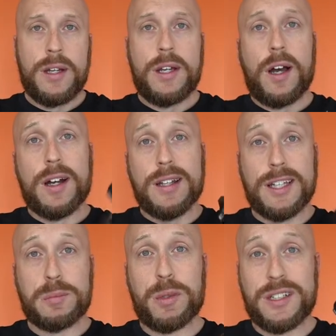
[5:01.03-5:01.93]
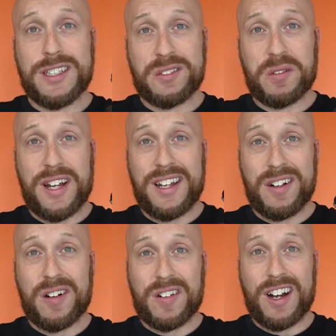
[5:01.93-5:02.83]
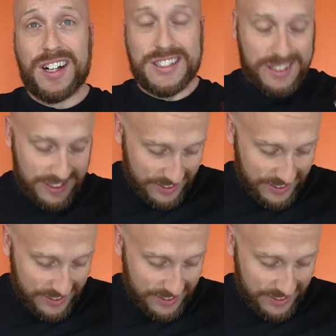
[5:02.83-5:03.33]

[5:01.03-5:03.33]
all right, let's put this on an NRX.